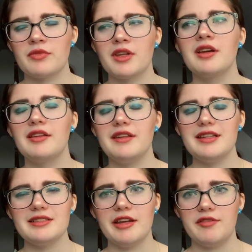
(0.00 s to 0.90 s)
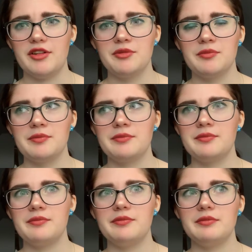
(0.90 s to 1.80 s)
I think it's heaven.
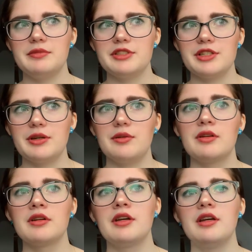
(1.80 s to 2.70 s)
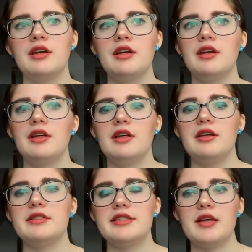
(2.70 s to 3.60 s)
So,
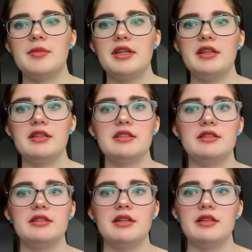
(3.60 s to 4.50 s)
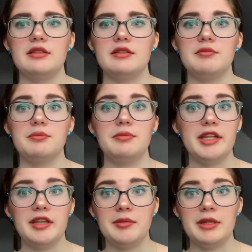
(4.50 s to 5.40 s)
Sammy, the the
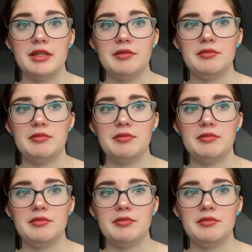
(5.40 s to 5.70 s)
baby,